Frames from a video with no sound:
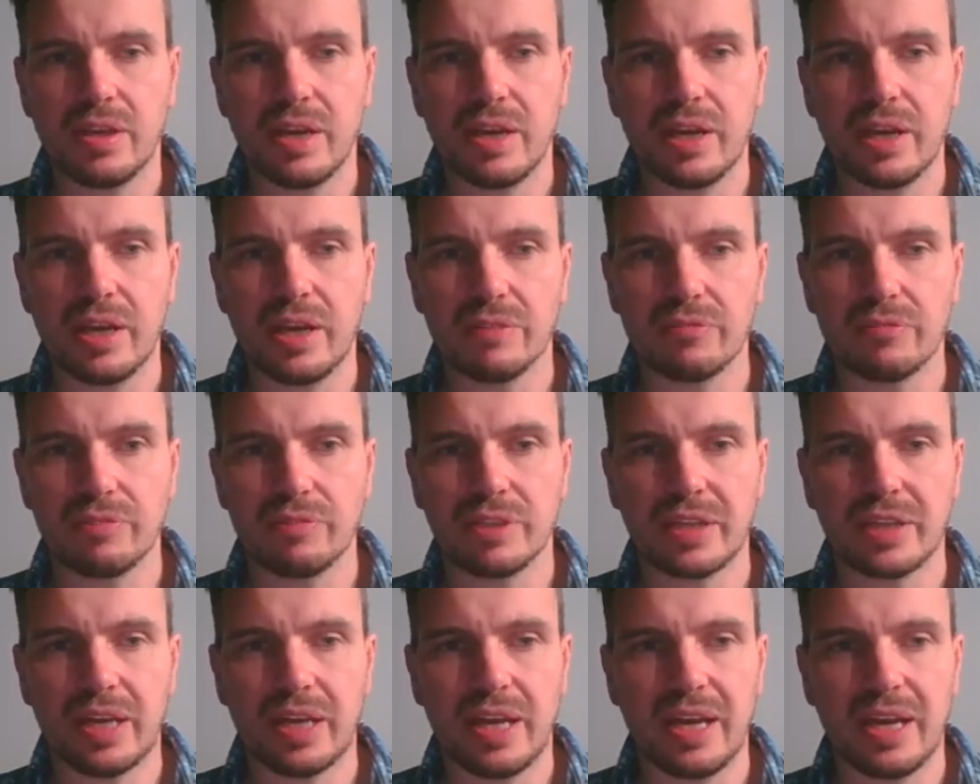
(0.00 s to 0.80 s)
And if we
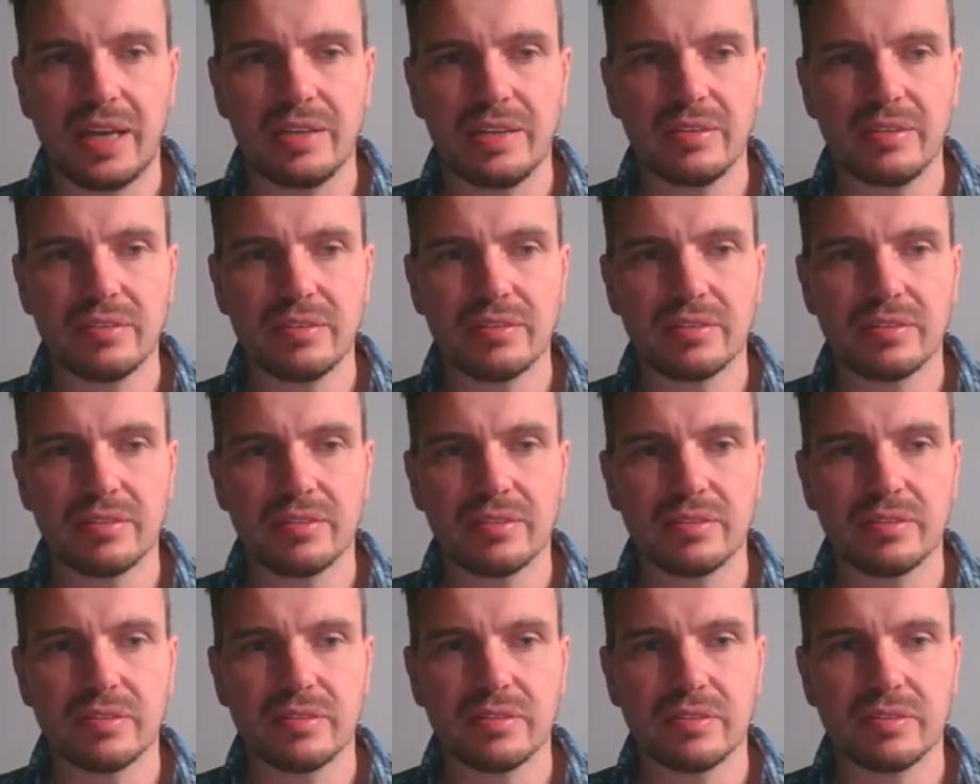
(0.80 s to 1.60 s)
can,
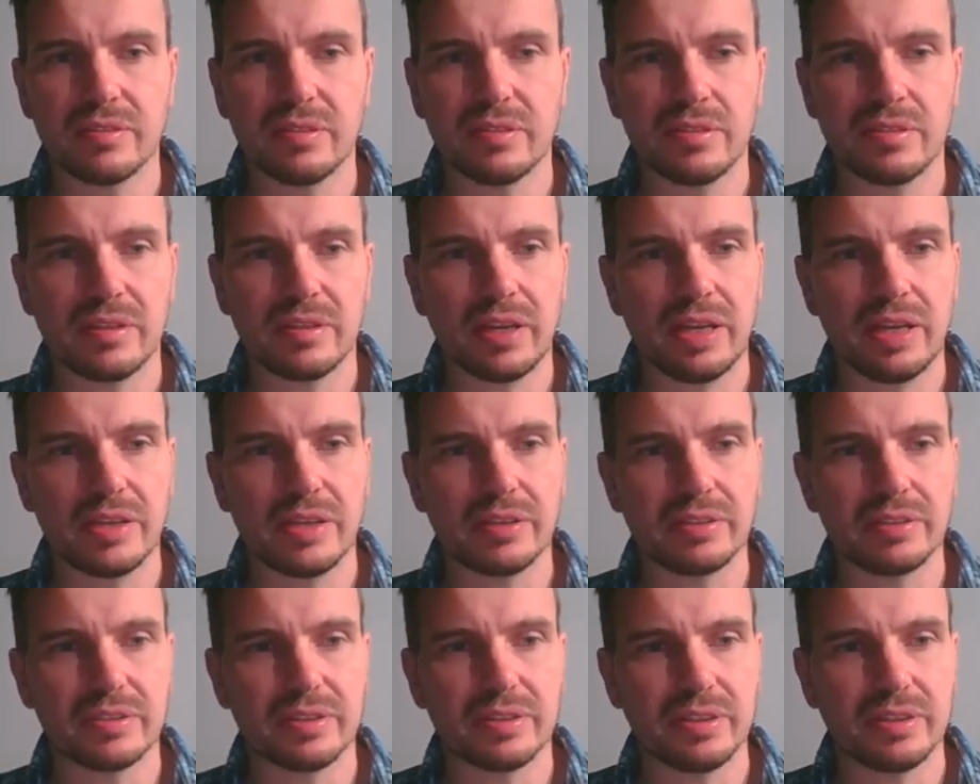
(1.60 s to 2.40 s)

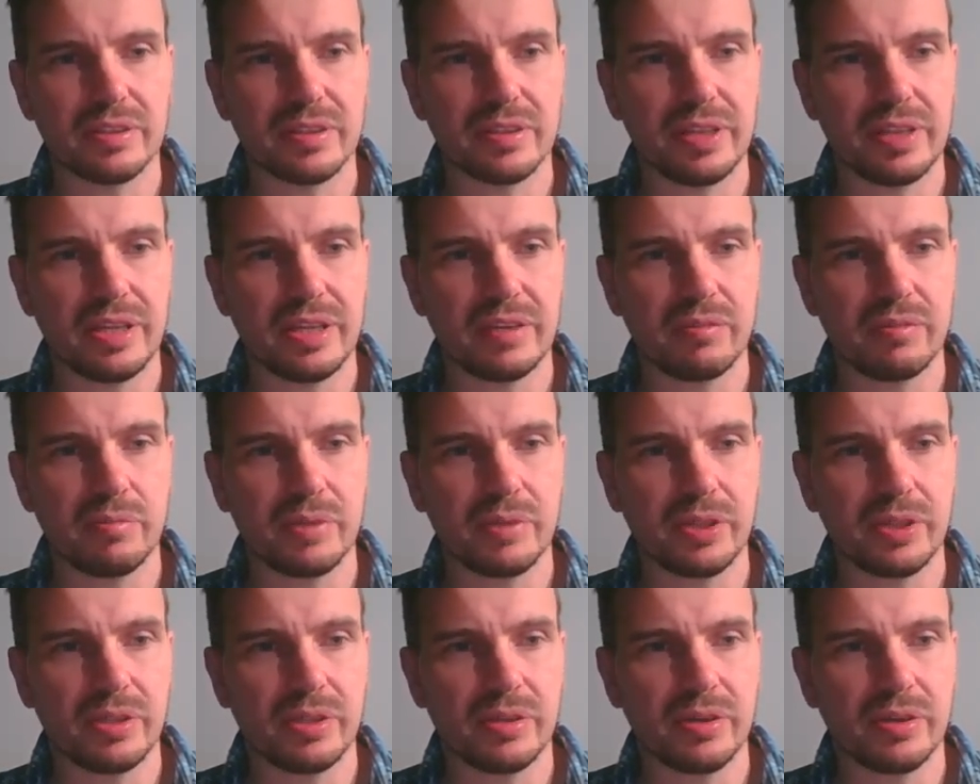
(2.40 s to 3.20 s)
and then
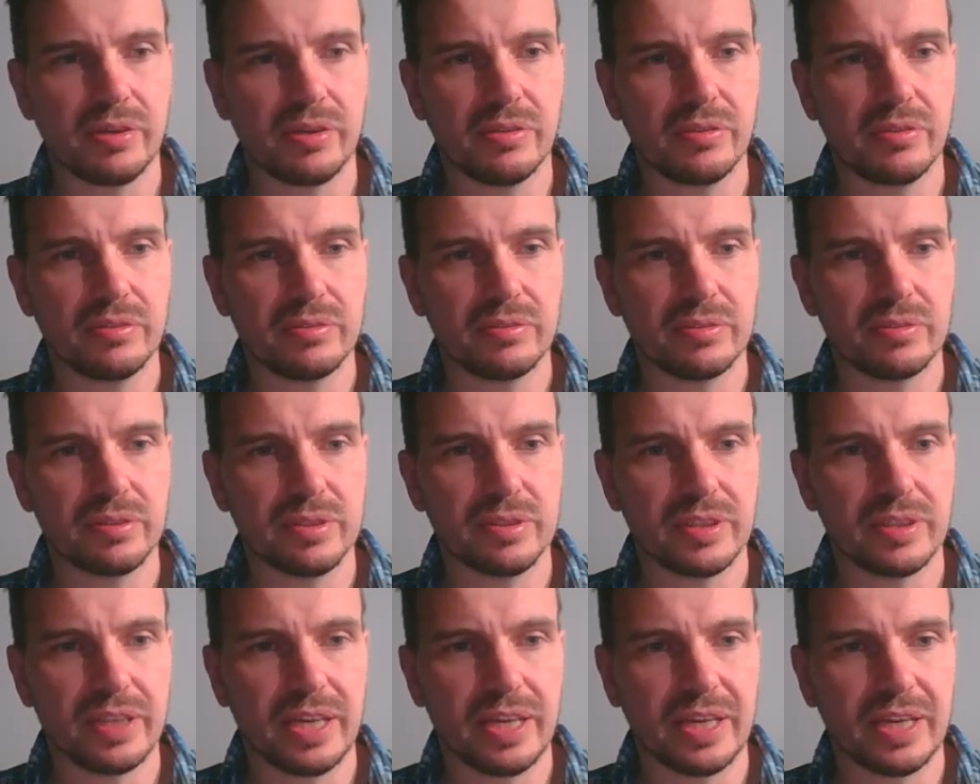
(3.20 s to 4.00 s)
we know
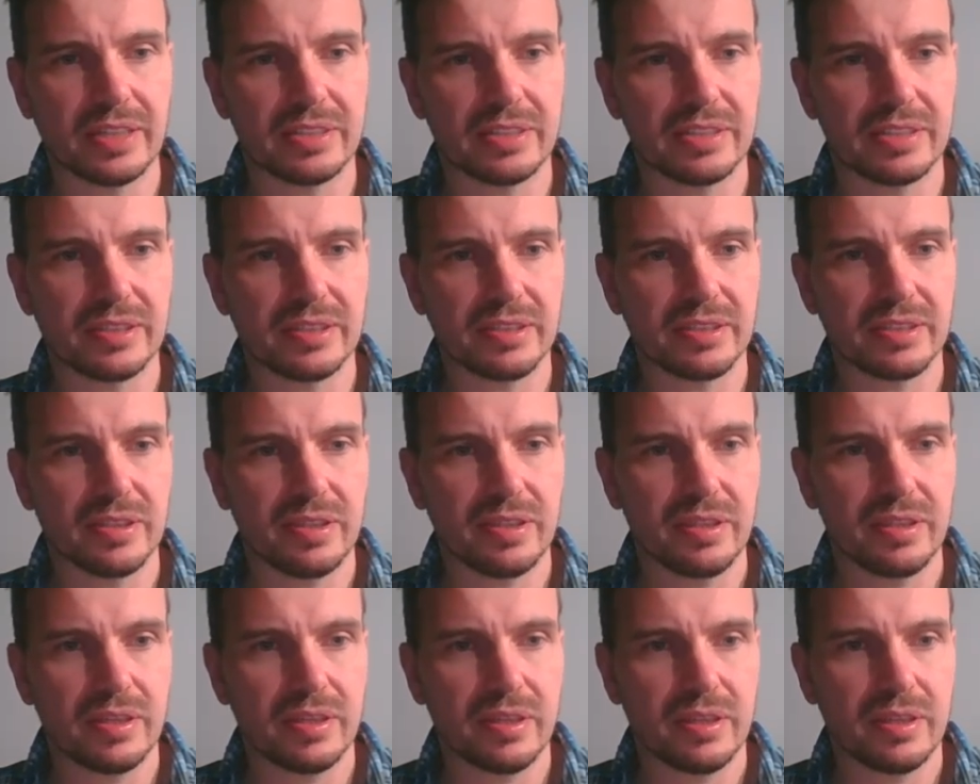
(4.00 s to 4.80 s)
that
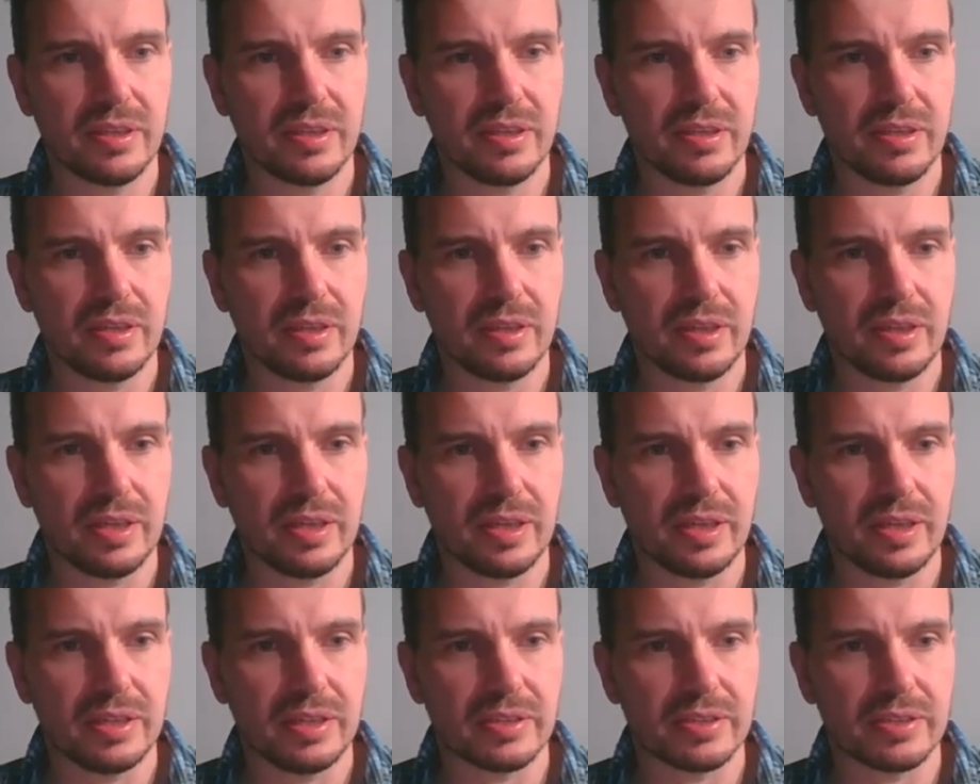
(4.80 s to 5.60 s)

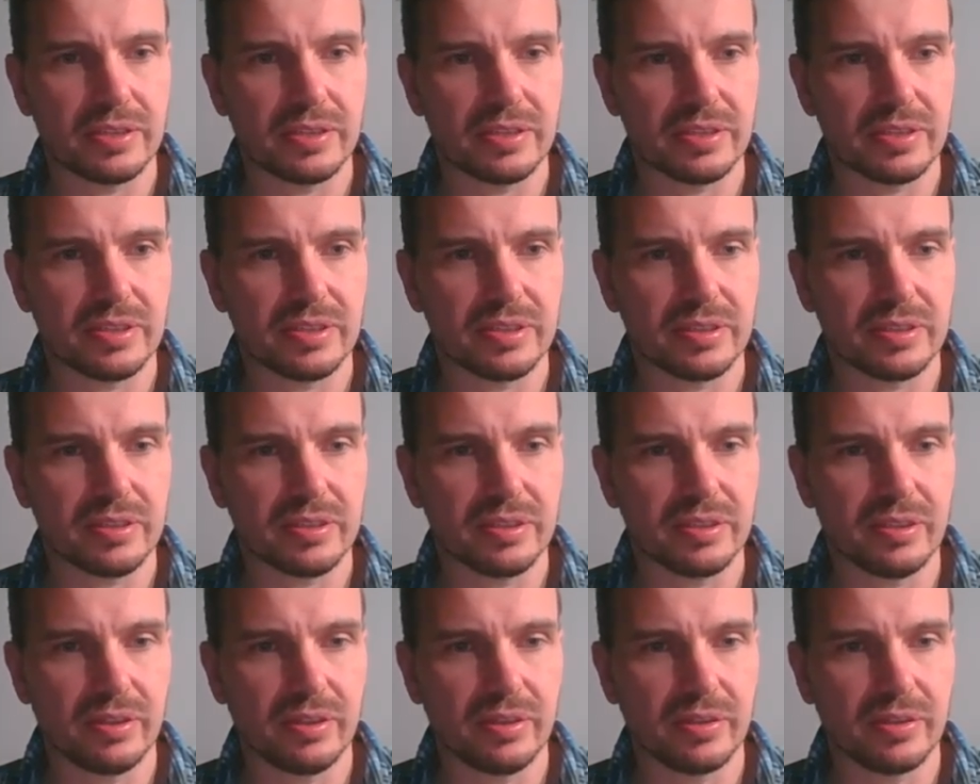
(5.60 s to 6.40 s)
it's
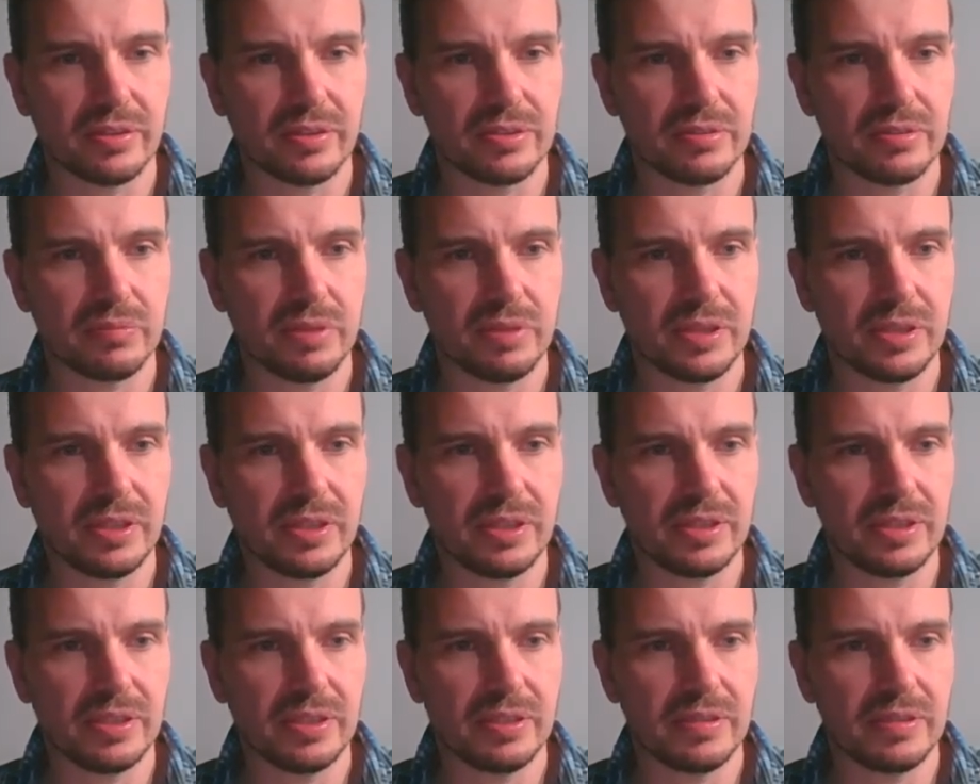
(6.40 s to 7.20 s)
going to
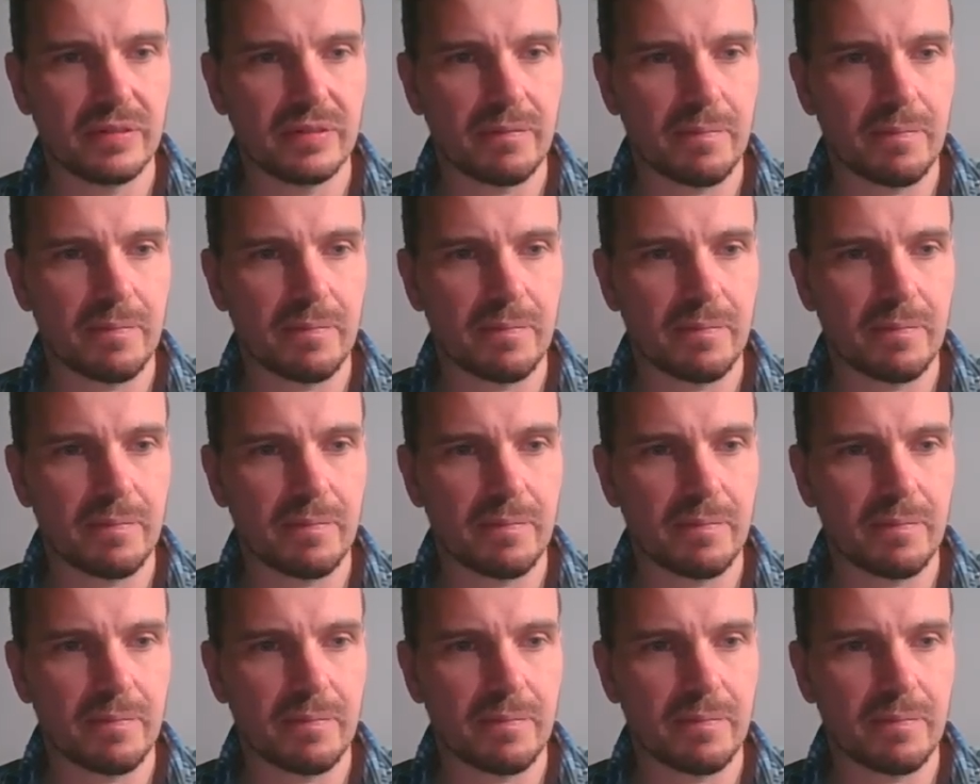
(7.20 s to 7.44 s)
be